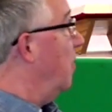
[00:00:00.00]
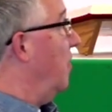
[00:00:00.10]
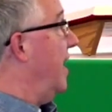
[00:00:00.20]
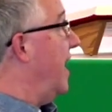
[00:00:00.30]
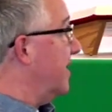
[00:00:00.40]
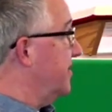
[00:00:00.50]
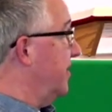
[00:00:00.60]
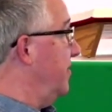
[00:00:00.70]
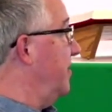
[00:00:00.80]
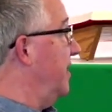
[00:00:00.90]
or
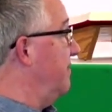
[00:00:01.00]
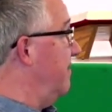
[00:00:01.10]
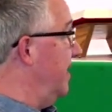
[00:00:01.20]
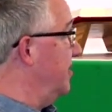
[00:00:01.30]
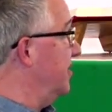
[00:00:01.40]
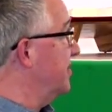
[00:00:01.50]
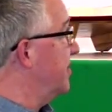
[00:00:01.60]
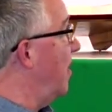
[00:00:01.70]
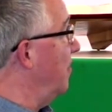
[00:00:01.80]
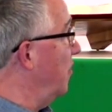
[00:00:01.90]
executing
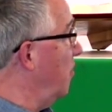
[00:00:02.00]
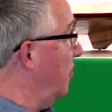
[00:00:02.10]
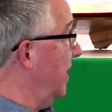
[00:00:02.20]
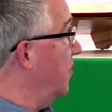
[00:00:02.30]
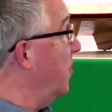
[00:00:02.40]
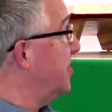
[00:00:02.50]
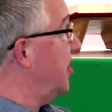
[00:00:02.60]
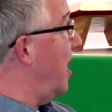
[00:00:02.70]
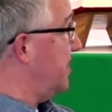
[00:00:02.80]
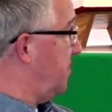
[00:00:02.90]
vengeance on the world? In
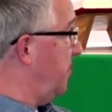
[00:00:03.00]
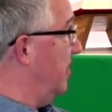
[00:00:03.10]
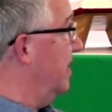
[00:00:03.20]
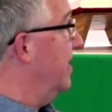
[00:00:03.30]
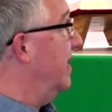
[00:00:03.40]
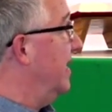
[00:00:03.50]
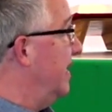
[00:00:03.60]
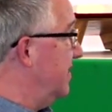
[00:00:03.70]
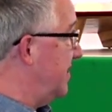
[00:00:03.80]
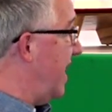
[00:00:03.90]
which gospel
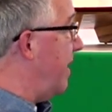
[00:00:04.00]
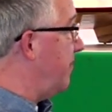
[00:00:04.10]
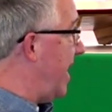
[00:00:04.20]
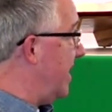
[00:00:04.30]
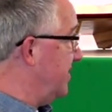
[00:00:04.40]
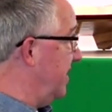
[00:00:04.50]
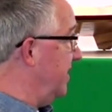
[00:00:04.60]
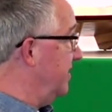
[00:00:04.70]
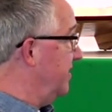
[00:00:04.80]
is that passage?